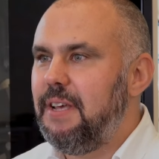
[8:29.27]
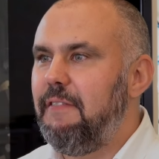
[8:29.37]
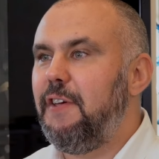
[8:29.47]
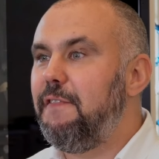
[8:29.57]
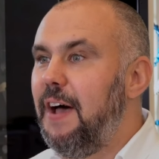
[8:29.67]

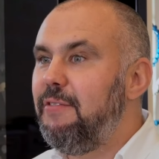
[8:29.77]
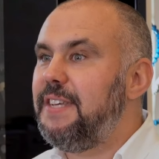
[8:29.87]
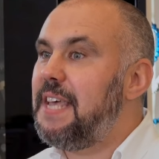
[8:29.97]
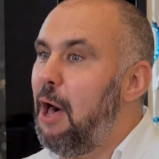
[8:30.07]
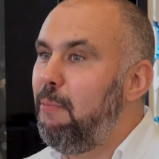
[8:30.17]
If you found
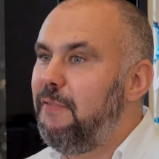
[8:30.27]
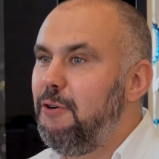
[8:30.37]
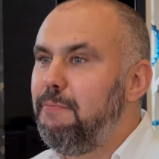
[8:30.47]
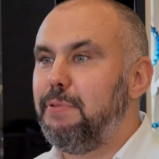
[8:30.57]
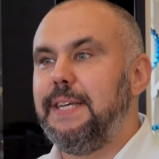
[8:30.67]
this
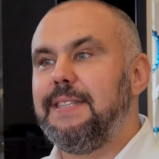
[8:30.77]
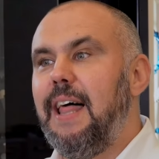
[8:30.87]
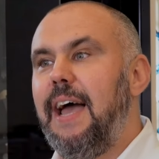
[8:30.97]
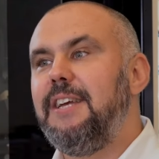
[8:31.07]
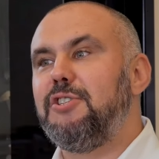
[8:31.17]
helpful, please
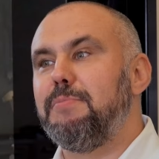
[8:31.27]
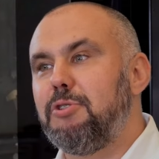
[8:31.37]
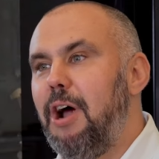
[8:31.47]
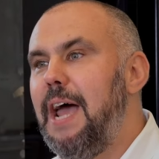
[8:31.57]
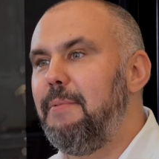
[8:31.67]
like,
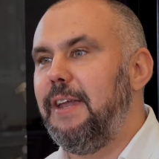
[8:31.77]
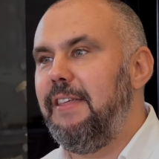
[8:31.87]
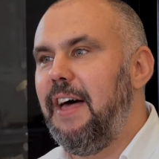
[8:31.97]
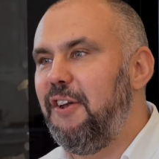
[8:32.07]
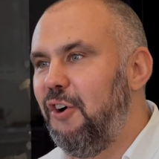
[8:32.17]
subscribe, and hit
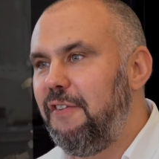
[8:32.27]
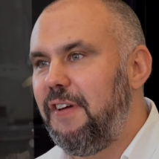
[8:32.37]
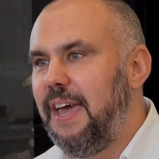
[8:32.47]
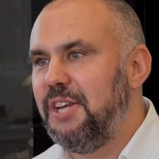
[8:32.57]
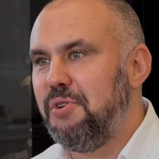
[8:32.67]
that
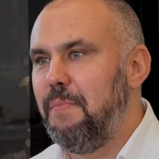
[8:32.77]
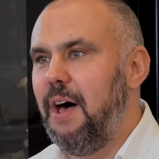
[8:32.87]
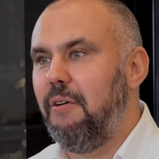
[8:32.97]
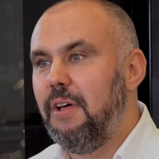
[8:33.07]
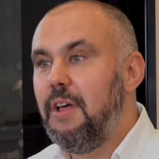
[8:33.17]
notification bell.